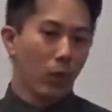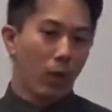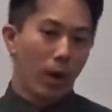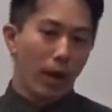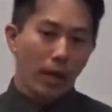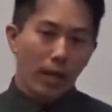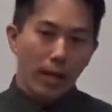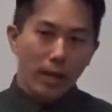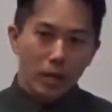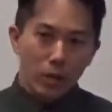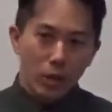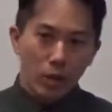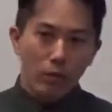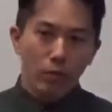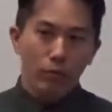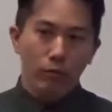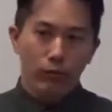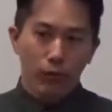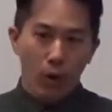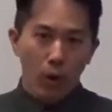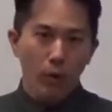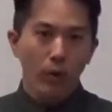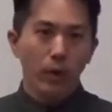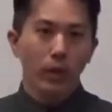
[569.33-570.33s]
I don't
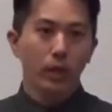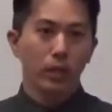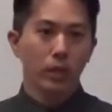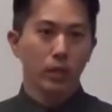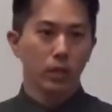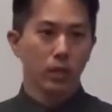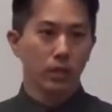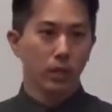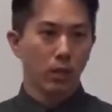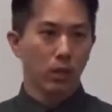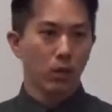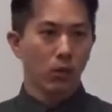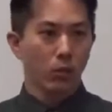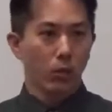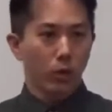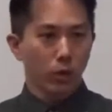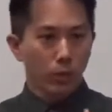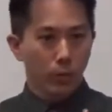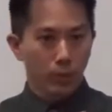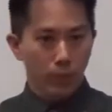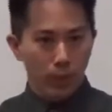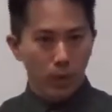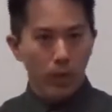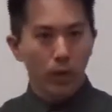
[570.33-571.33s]
focus
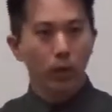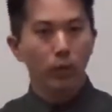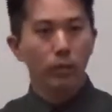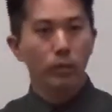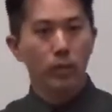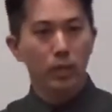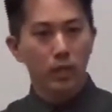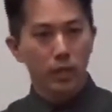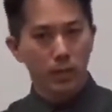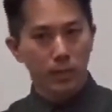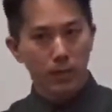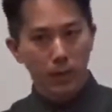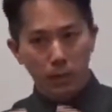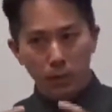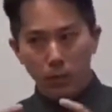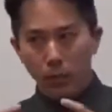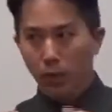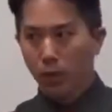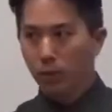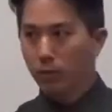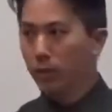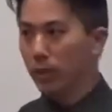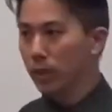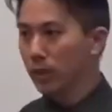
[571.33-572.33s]
with the Purium system and the
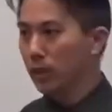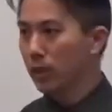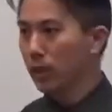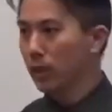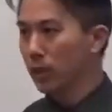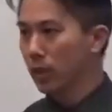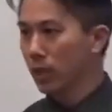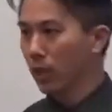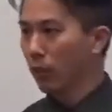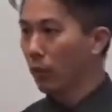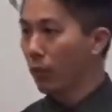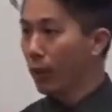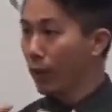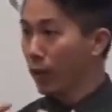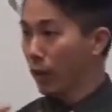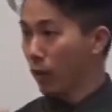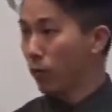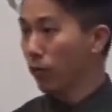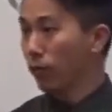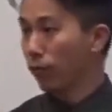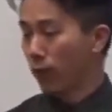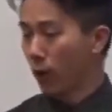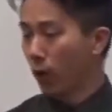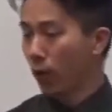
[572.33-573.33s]
Purium business itself, while I
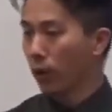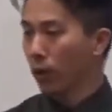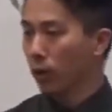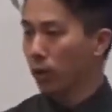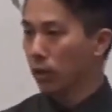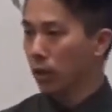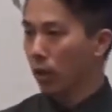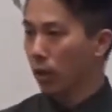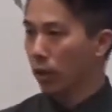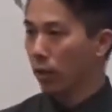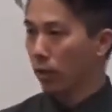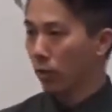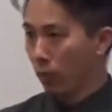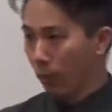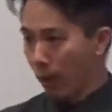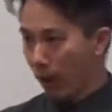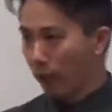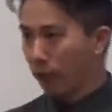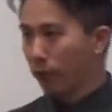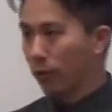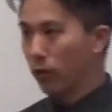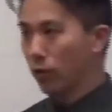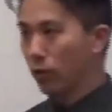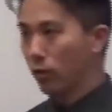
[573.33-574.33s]
don't focus on the
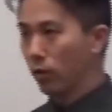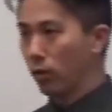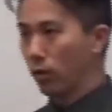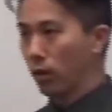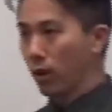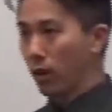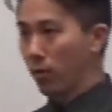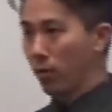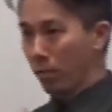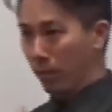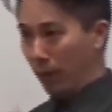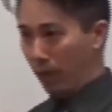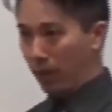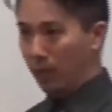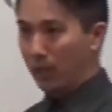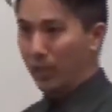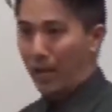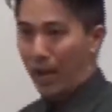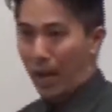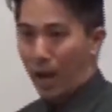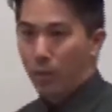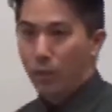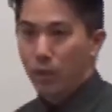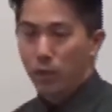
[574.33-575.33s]
revenue piece
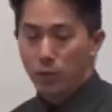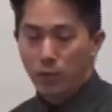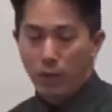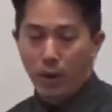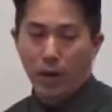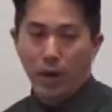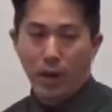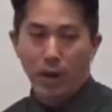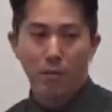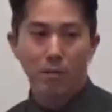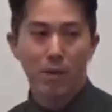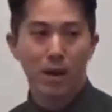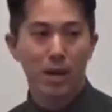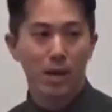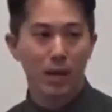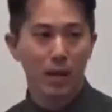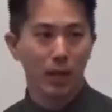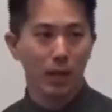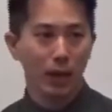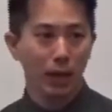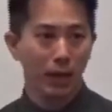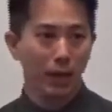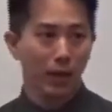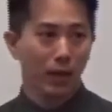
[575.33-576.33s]
and how much money I'm
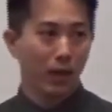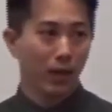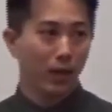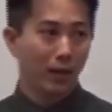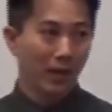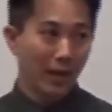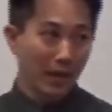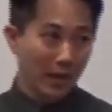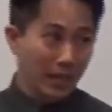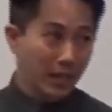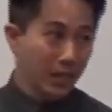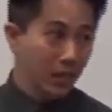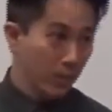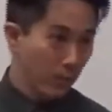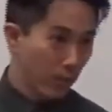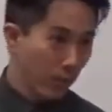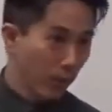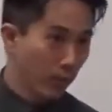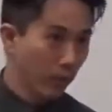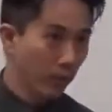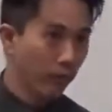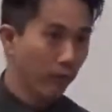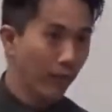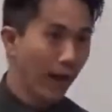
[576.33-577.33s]
making, that is an
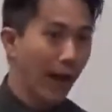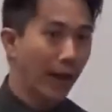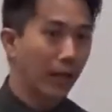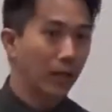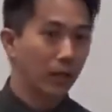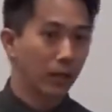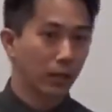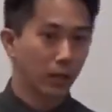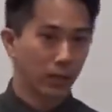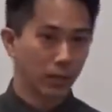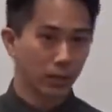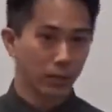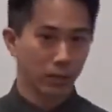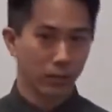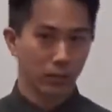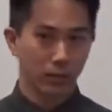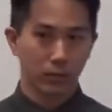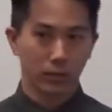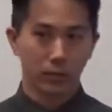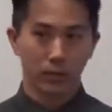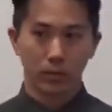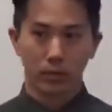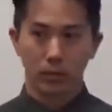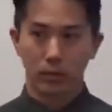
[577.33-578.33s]
important factor.
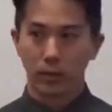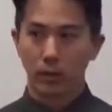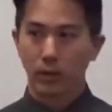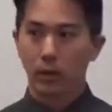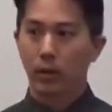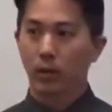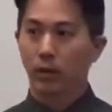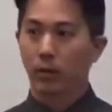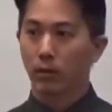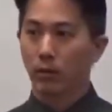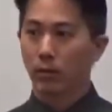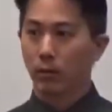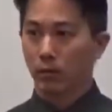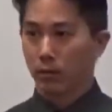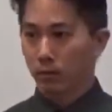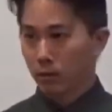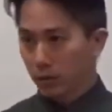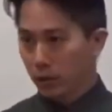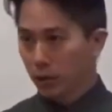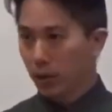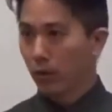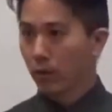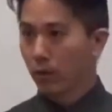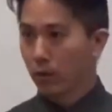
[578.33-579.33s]

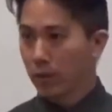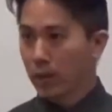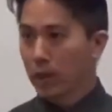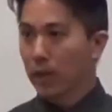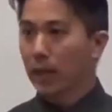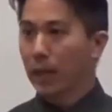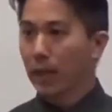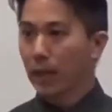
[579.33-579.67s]
You know what I mean?